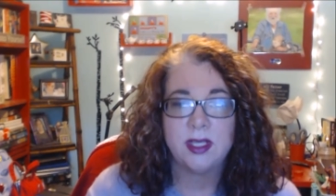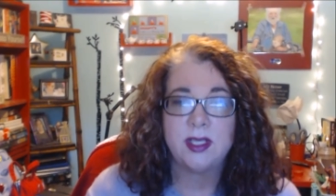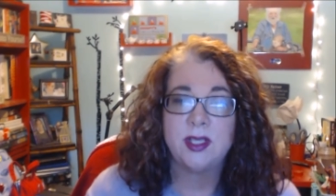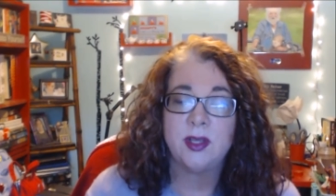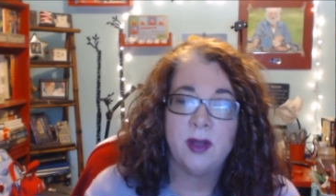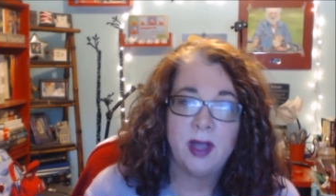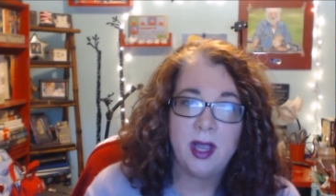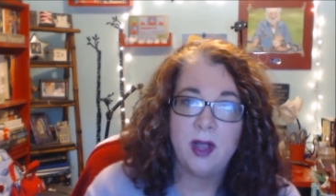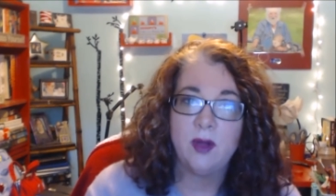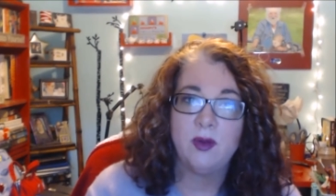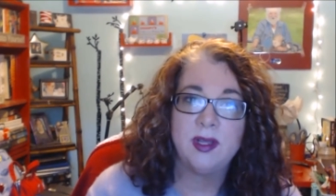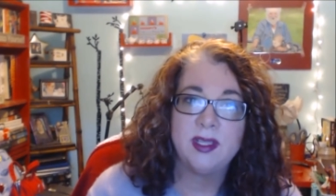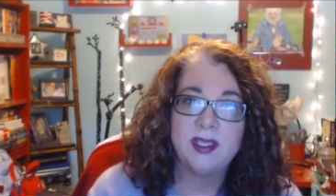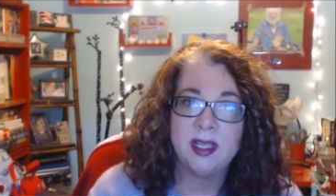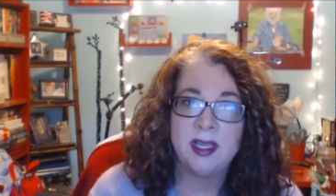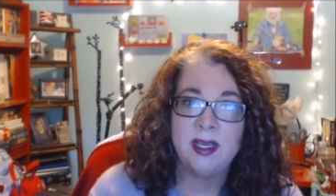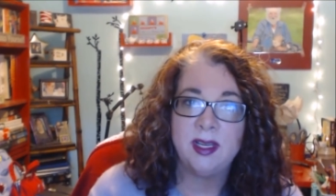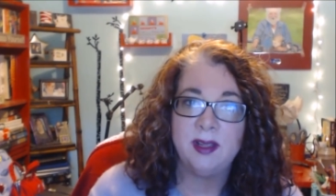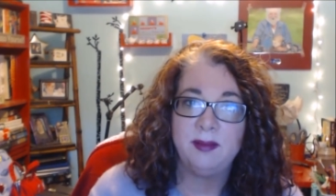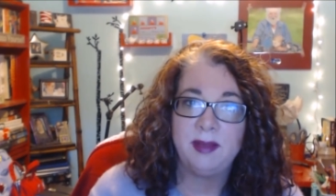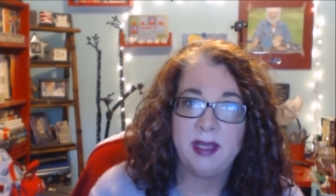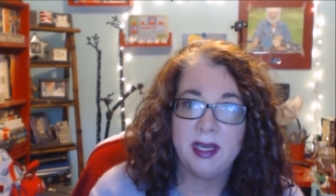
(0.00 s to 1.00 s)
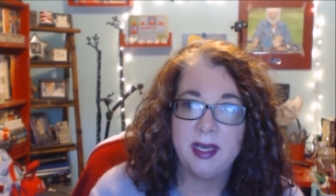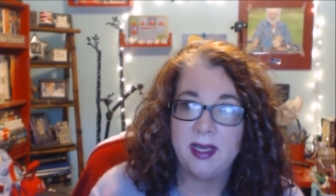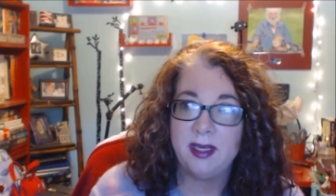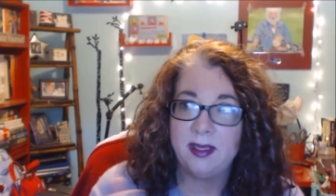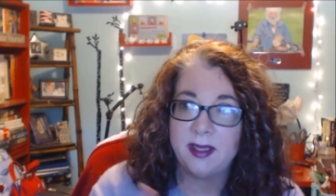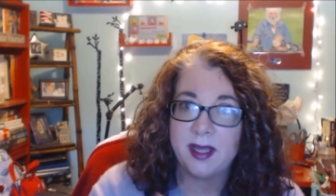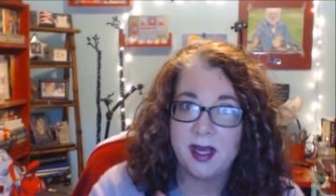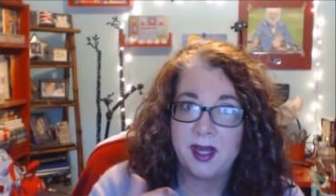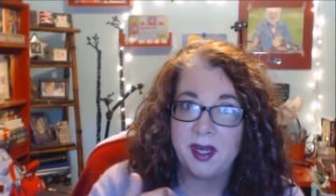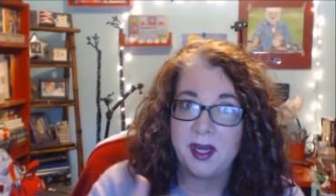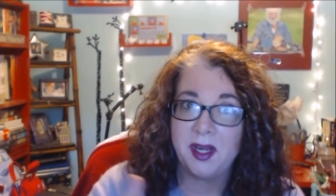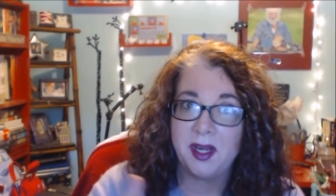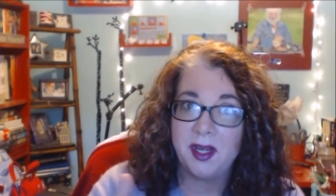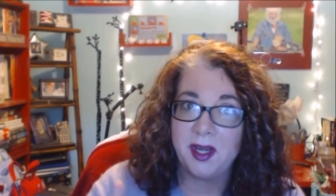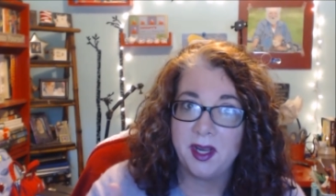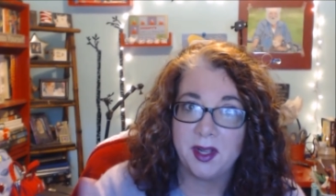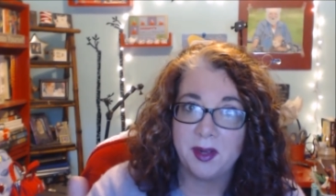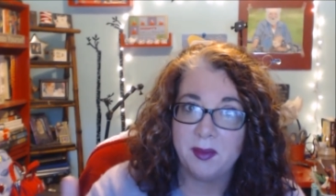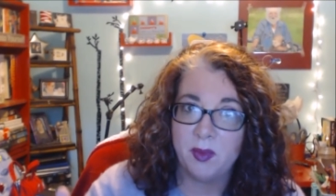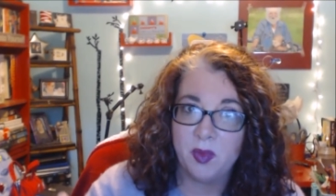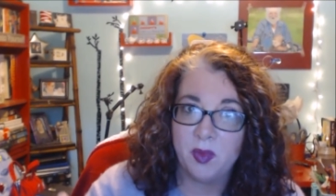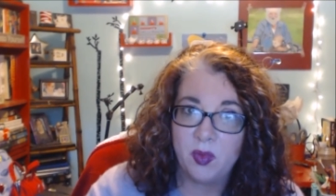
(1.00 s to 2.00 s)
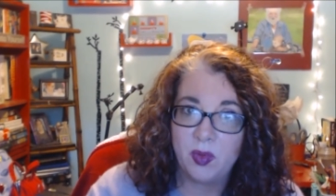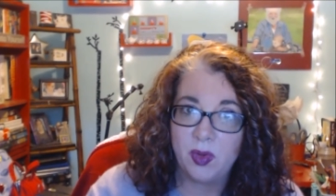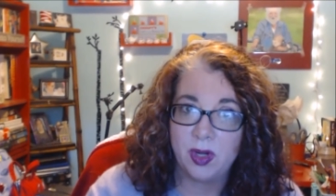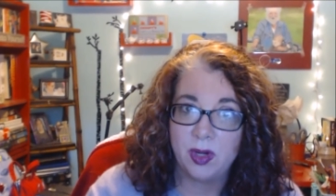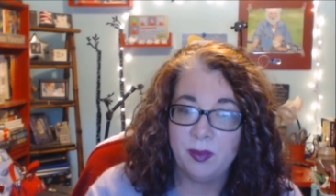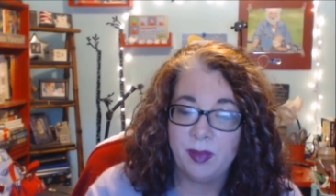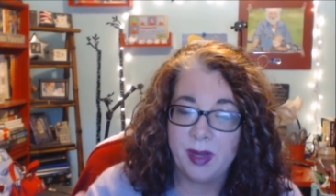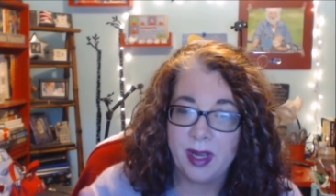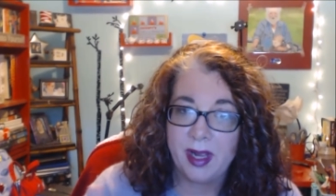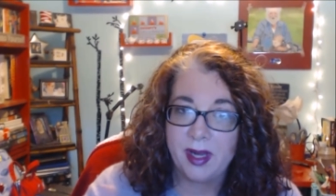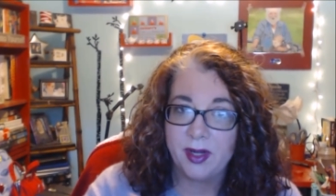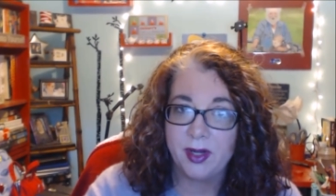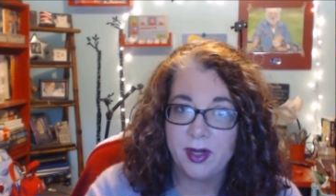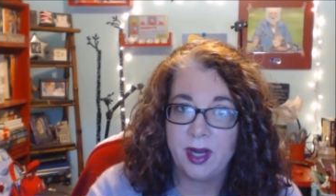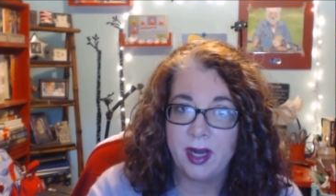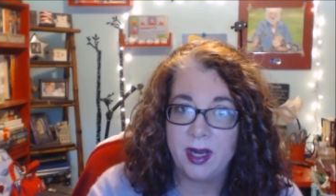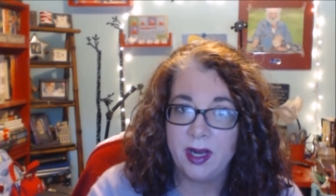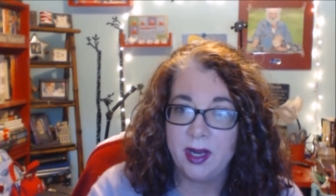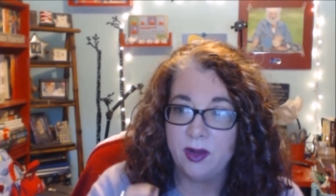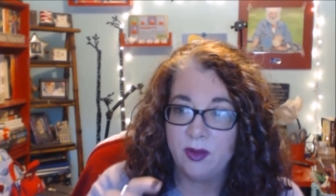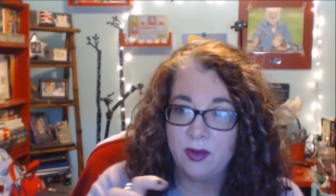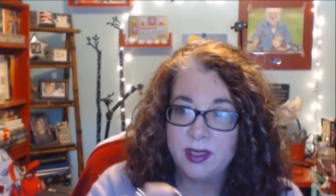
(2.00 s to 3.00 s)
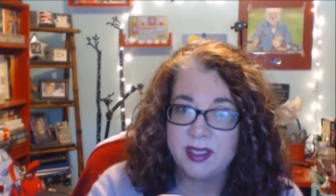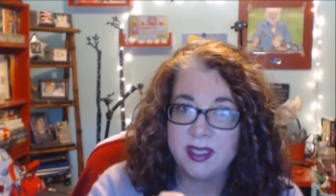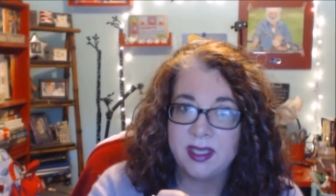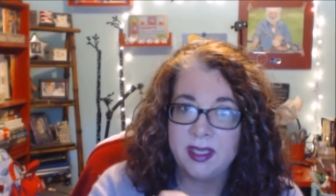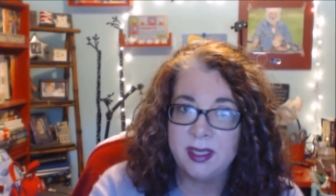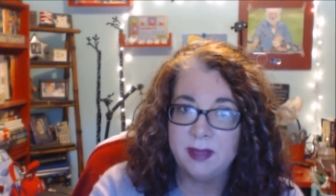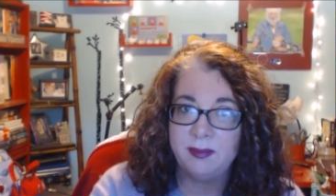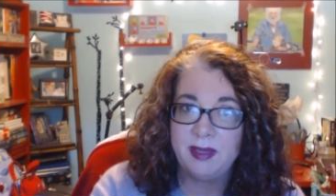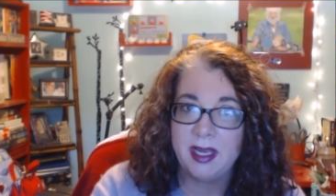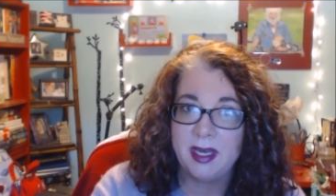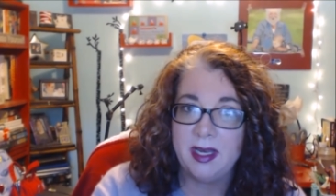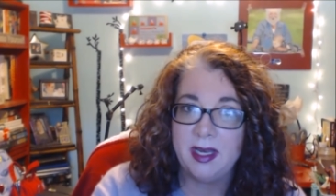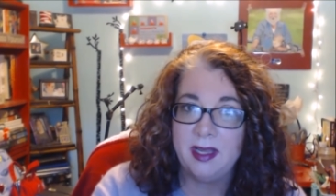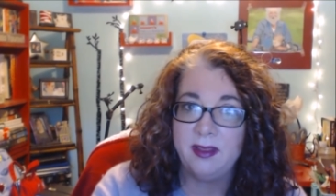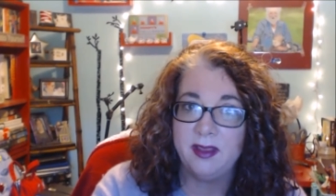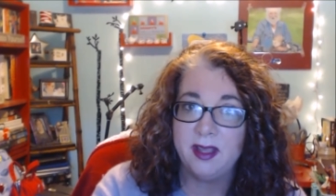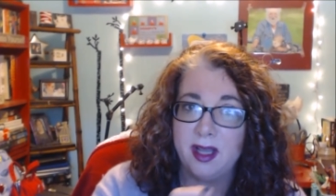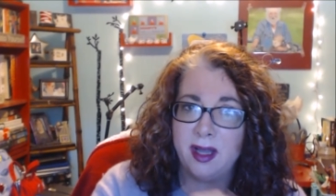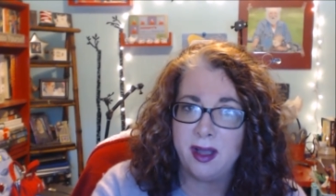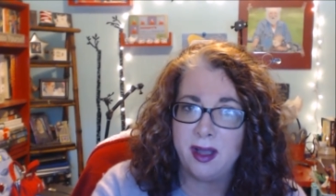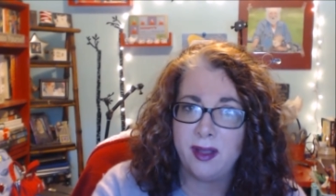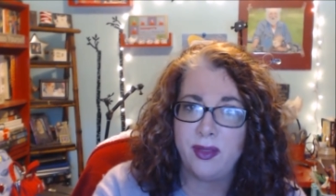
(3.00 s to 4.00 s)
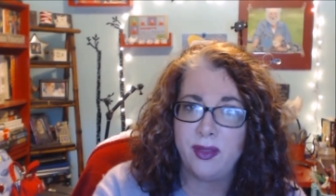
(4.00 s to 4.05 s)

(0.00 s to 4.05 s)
So I always end up getting da da da da da more, better. I always end up getting the